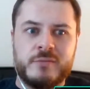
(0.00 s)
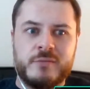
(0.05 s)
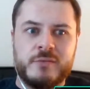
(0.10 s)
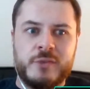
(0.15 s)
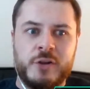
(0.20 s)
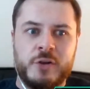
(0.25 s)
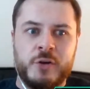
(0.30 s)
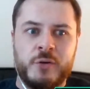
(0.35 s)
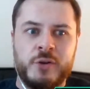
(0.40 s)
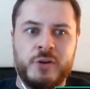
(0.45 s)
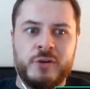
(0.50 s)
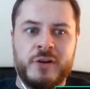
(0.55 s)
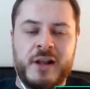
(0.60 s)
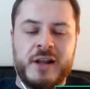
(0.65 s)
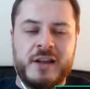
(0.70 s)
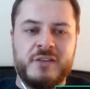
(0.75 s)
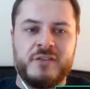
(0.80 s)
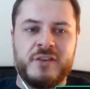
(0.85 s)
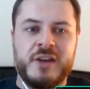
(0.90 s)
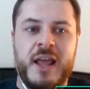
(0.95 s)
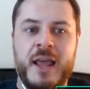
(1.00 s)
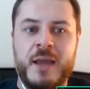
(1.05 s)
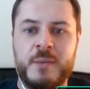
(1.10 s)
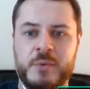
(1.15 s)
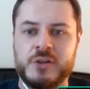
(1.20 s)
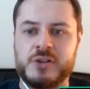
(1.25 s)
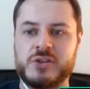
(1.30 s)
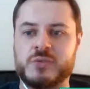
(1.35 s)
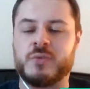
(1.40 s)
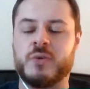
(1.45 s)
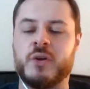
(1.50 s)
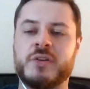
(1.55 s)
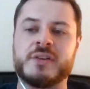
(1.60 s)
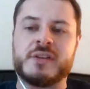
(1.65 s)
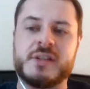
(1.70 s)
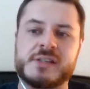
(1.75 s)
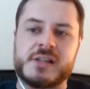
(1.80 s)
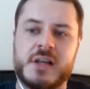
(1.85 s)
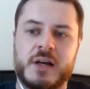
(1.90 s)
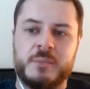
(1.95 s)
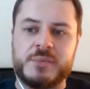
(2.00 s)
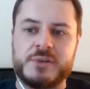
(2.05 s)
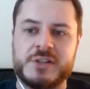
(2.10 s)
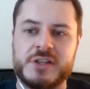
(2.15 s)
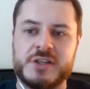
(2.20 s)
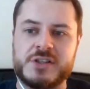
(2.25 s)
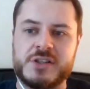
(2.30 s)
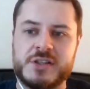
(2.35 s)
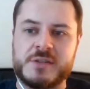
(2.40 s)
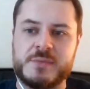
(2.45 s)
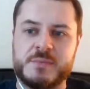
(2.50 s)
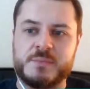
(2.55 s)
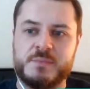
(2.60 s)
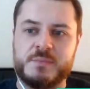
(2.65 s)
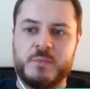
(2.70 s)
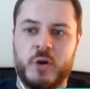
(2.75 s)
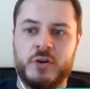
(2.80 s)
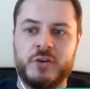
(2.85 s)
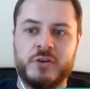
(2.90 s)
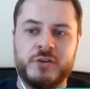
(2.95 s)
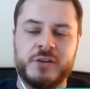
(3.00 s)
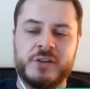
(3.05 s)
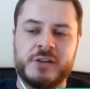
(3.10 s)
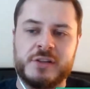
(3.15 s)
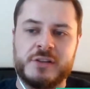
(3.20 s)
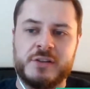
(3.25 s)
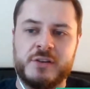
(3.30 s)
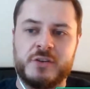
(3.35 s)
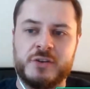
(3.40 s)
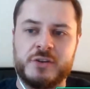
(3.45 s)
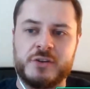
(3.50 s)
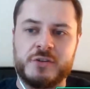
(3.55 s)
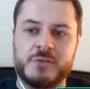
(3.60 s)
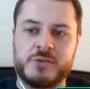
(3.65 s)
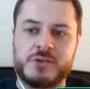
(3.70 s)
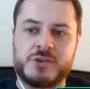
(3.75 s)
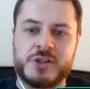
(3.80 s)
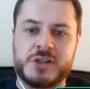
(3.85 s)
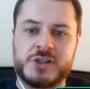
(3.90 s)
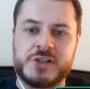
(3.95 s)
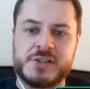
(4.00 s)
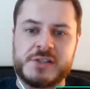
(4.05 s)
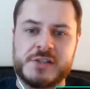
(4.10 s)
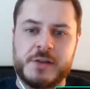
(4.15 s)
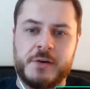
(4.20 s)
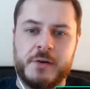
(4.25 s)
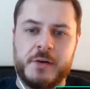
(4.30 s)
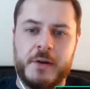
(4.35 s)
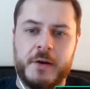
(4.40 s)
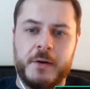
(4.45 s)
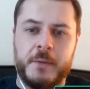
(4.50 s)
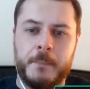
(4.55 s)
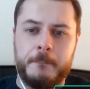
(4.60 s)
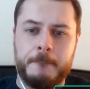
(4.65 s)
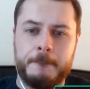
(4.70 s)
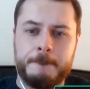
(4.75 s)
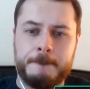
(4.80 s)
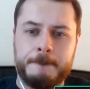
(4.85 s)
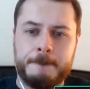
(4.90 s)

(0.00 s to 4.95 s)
you're not even able to run these competitions under the restrictions that are there.